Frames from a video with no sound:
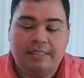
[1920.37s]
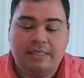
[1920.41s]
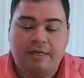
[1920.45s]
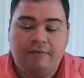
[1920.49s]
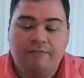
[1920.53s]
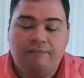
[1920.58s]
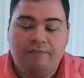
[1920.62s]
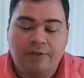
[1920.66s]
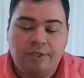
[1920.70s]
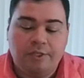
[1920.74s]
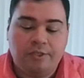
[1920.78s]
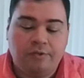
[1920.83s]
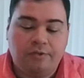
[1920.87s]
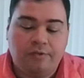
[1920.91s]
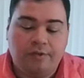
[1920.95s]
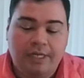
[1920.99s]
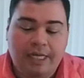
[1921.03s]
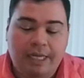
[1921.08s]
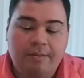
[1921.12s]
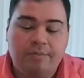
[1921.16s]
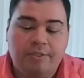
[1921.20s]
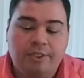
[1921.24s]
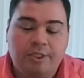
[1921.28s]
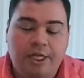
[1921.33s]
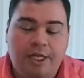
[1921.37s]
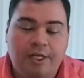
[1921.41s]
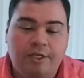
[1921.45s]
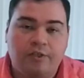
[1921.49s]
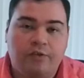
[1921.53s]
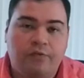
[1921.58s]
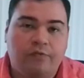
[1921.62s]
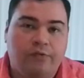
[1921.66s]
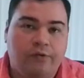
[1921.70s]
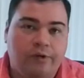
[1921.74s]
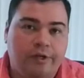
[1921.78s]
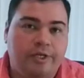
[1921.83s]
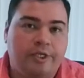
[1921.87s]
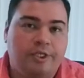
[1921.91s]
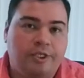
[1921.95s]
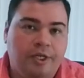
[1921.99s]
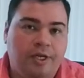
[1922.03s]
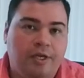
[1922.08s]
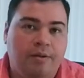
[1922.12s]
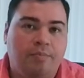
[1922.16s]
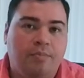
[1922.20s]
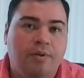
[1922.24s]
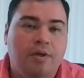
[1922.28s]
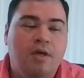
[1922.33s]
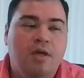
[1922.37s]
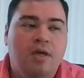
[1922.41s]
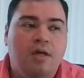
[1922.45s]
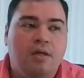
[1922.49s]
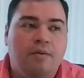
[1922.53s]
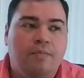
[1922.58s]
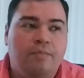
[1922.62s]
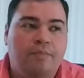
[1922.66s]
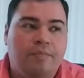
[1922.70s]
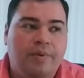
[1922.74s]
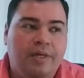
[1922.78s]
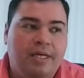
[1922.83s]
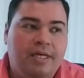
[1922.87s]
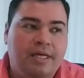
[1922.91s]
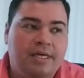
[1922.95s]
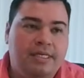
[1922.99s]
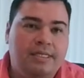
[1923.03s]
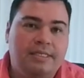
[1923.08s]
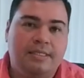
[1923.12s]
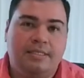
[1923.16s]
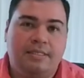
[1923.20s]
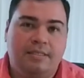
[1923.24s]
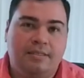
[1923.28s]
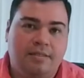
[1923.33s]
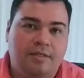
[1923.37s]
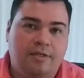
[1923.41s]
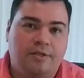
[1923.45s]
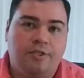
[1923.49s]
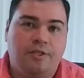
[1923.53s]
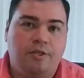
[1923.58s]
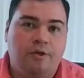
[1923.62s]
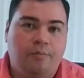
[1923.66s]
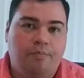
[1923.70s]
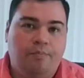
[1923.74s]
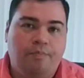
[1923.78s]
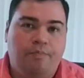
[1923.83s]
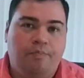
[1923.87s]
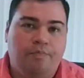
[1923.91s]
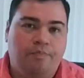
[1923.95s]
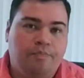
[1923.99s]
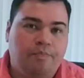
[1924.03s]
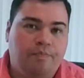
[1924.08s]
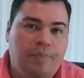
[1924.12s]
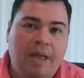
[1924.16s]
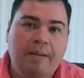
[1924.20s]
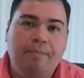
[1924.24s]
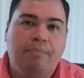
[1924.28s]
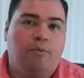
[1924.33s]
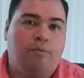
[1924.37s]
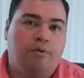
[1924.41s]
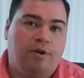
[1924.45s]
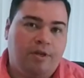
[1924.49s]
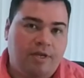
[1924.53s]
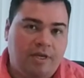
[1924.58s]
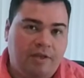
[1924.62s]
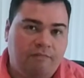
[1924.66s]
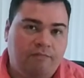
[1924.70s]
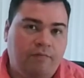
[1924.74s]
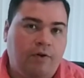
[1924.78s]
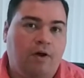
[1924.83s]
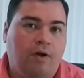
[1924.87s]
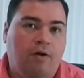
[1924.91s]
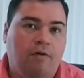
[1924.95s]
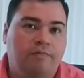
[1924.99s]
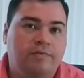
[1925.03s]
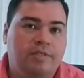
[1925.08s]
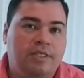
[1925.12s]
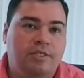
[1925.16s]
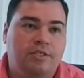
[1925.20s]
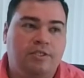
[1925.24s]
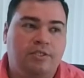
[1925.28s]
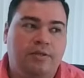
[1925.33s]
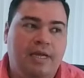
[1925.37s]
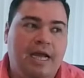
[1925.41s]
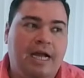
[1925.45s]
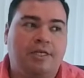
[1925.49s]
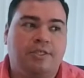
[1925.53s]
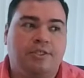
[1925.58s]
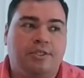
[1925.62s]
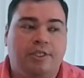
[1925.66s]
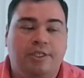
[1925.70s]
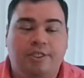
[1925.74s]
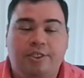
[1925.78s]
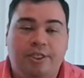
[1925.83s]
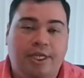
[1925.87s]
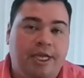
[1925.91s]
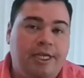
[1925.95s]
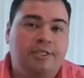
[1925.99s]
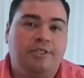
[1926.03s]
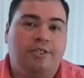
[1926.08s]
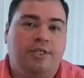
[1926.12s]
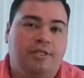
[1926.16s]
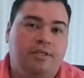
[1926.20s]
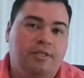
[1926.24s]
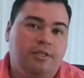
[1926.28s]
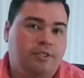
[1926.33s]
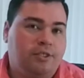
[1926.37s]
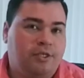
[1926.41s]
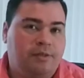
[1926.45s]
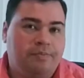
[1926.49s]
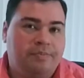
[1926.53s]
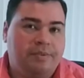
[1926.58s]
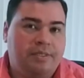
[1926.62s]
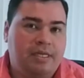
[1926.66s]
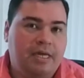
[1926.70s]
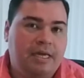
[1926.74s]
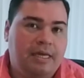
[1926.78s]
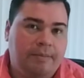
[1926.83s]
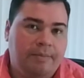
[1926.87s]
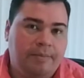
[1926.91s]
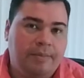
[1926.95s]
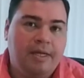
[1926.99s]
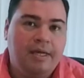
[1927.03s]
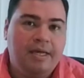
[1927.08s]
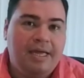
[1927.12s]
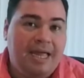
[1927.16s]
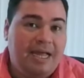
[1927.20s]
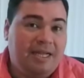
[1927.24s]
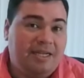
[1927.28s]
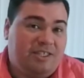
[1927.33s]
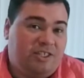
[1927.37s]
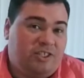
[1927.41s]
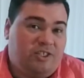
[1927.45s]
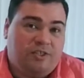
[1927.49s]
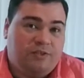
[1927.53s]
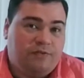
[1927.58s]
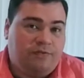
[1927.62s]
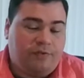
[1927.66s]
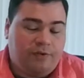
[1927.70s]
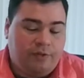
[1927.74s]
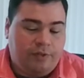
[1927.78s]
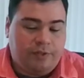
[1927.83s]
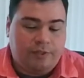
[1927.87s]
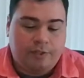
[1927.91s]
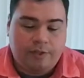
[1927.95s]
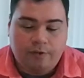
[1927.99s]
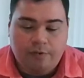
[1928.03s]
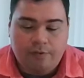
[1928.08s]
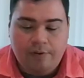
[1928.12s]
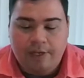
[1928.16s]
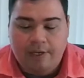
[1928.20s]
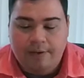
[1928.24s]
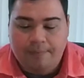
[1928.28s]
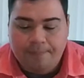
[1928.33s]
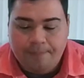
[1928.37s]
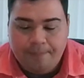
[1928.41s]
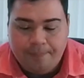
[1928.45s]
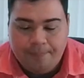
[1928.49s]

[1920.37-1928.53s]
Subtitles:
an official name change for a ship because there's no paperwork involved in actually changing the ship's name. It's just for the screen.